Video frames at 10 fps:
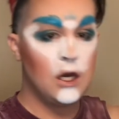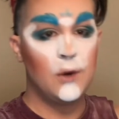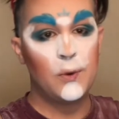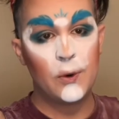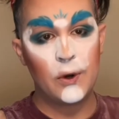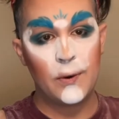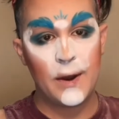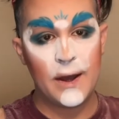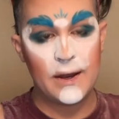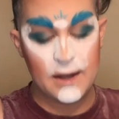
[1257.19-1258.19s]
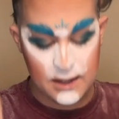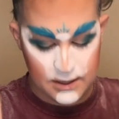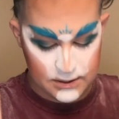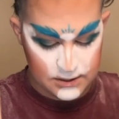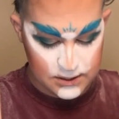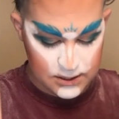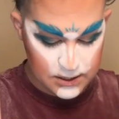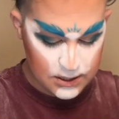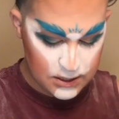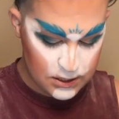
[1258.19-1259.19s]
we'll go ahead and
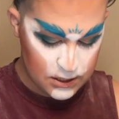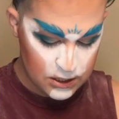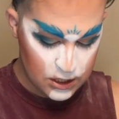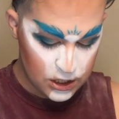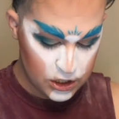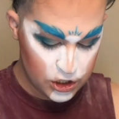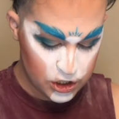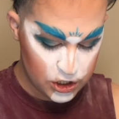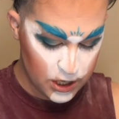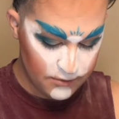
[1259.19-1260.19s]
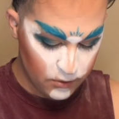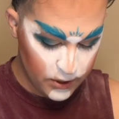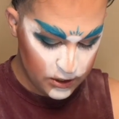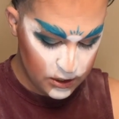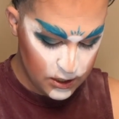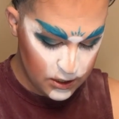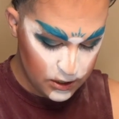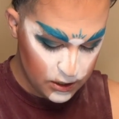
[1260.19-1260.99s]
shave away underneath.